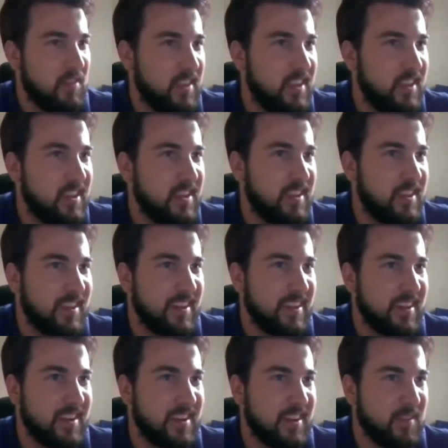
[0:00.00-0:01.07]
the
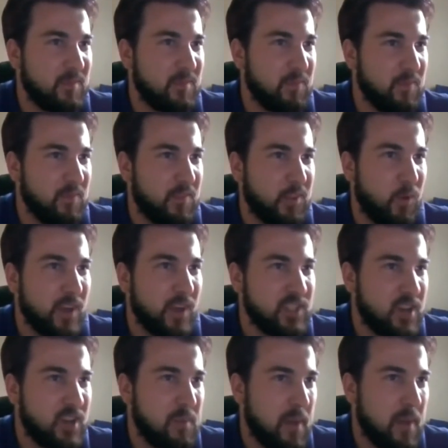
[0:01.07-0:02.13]

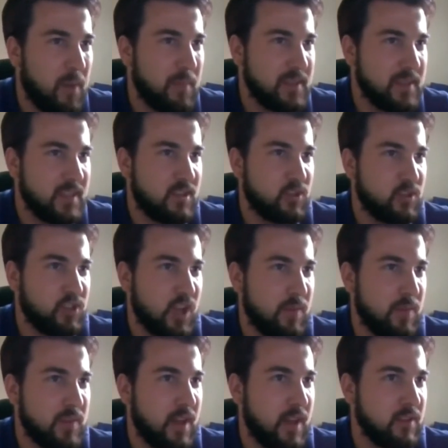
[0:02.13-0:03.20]
question about potential
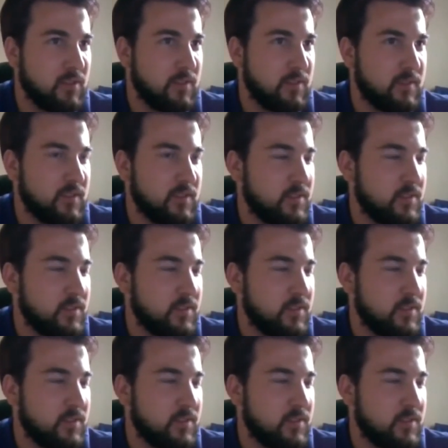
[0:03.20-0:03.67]
job title?